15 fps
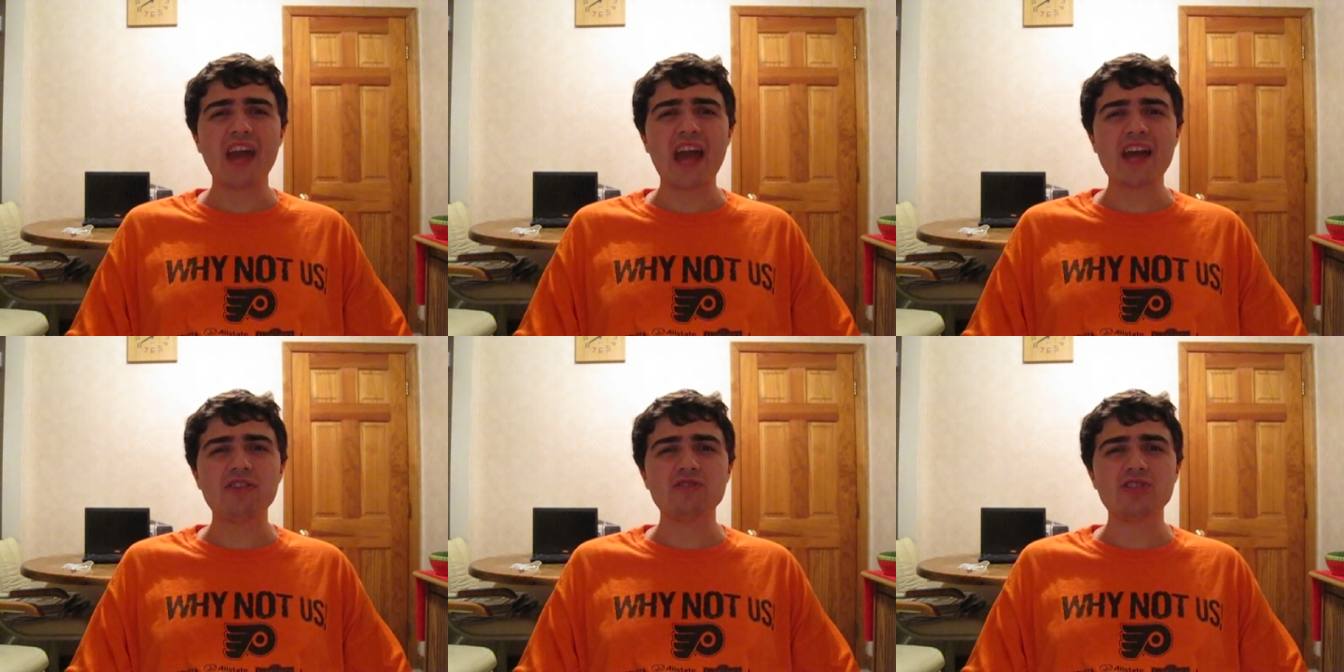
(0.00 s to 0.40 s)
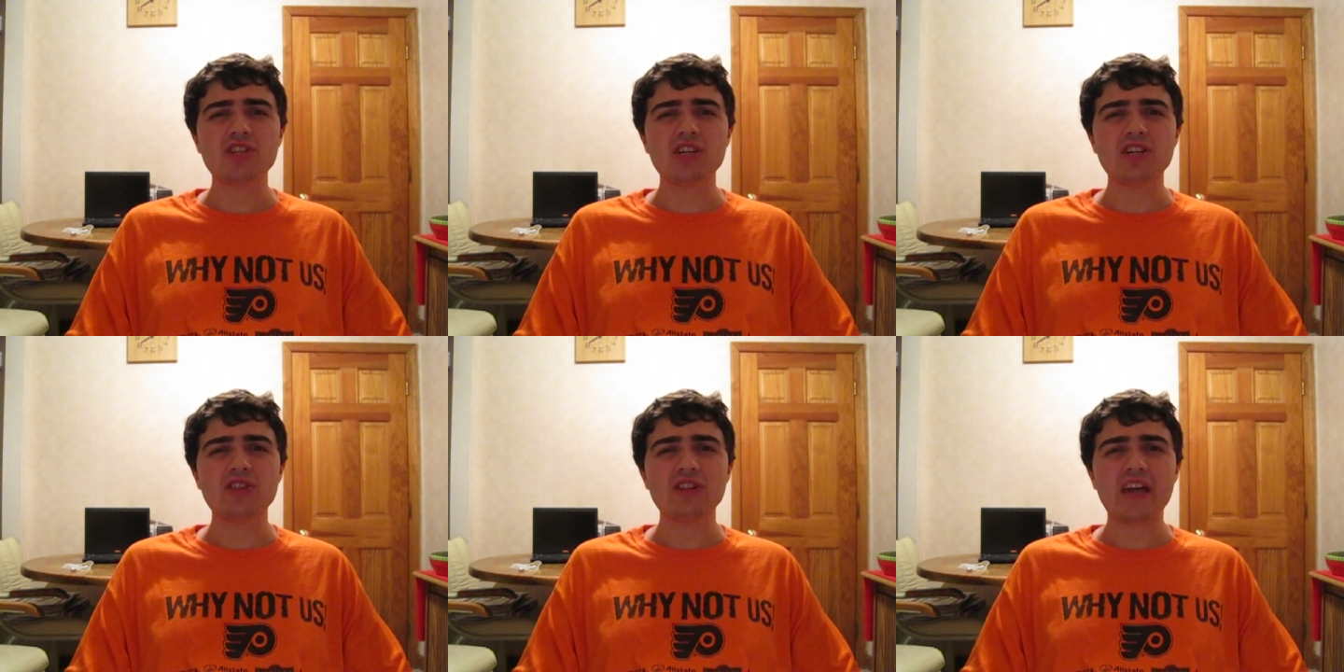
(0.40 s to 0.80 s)

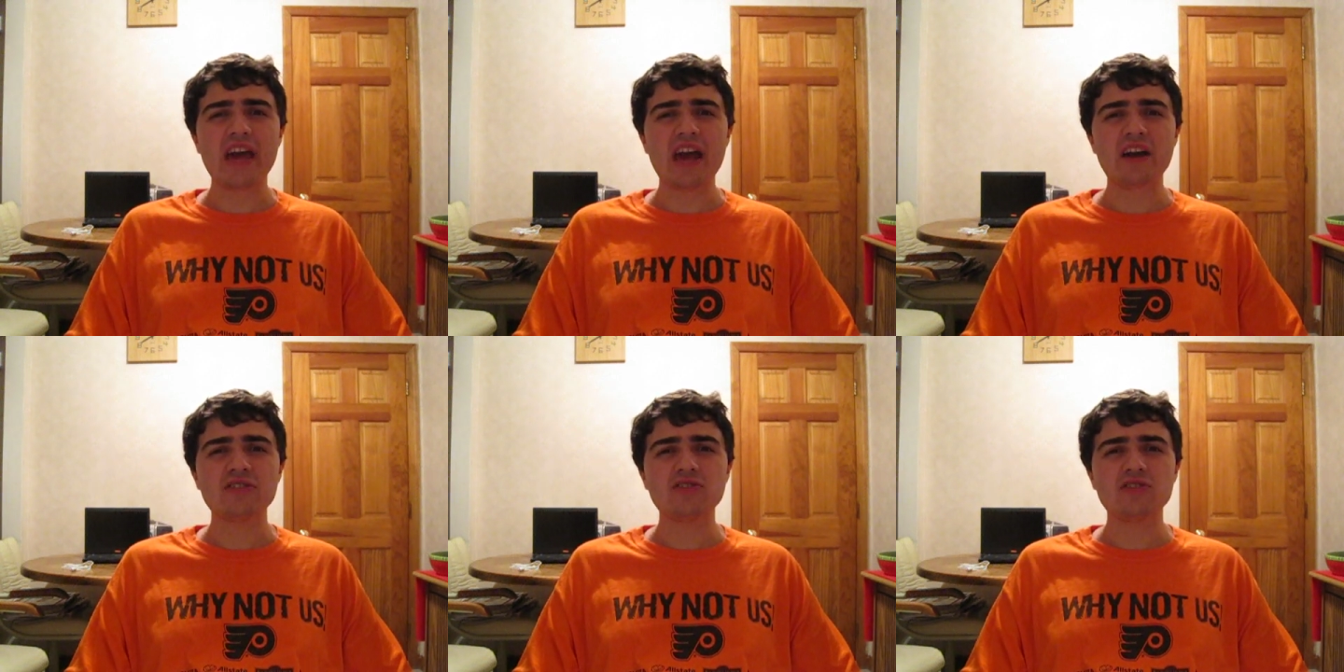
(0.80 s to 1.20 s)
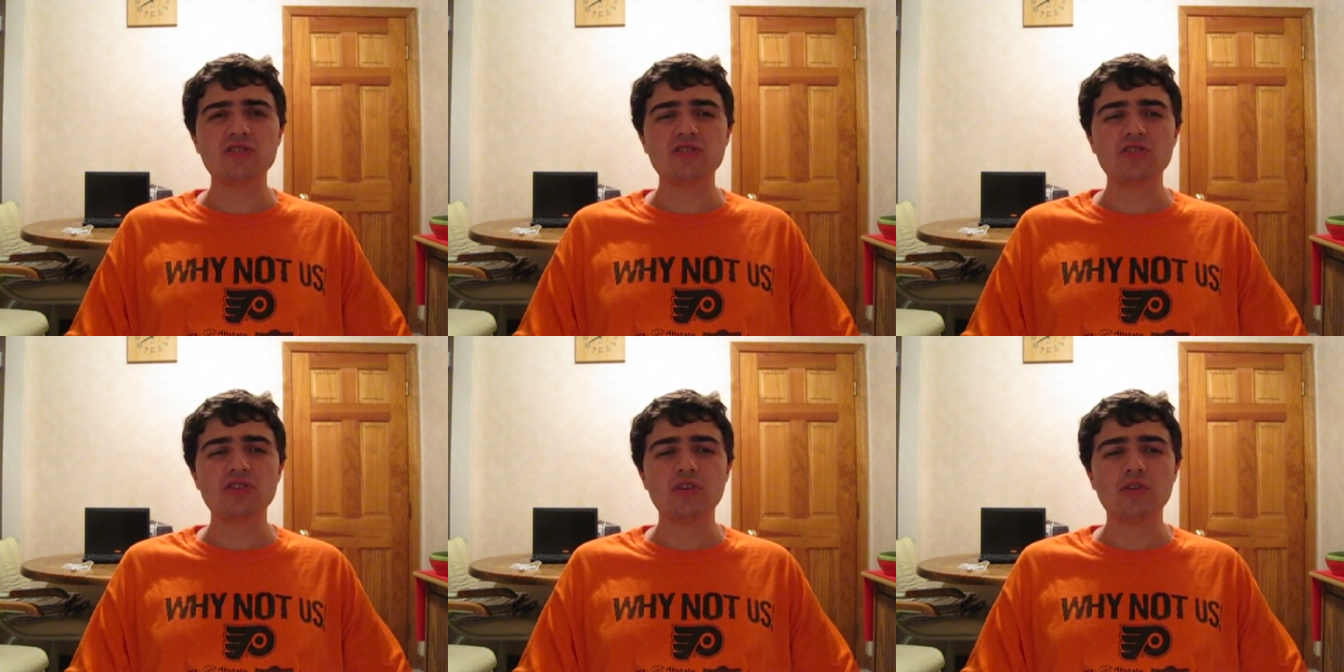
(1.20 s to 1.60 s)
energy allows you
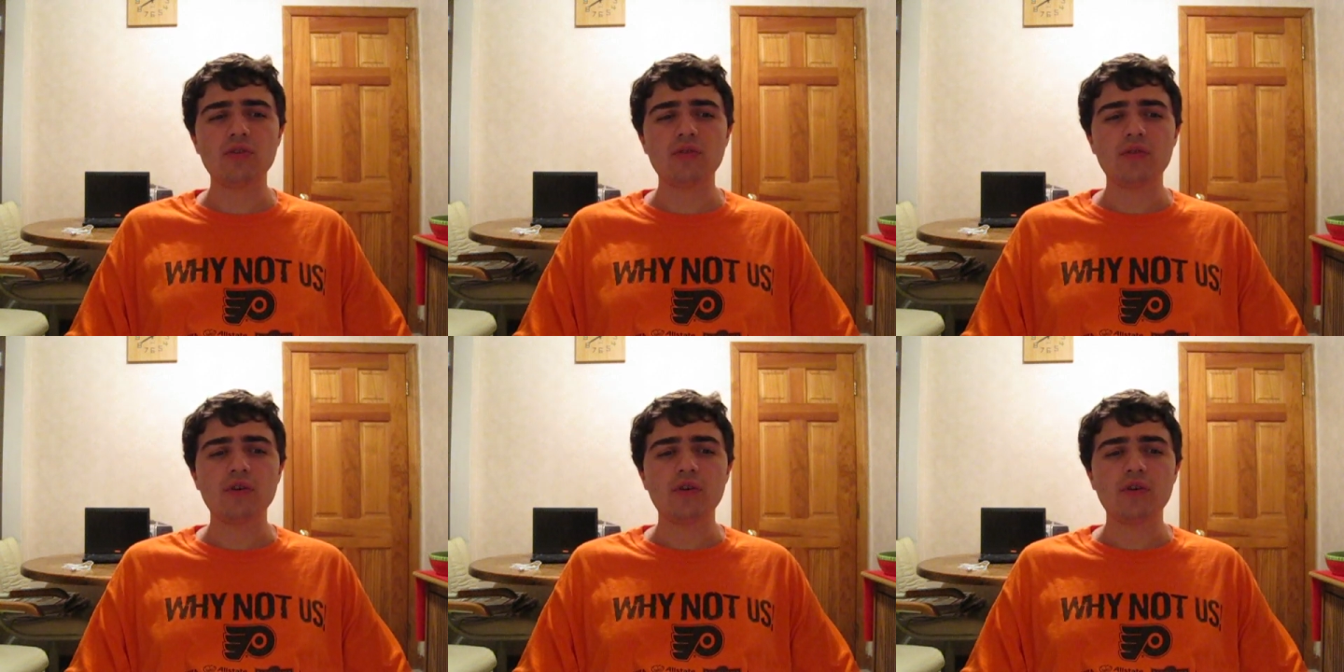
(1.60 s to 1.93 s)
to.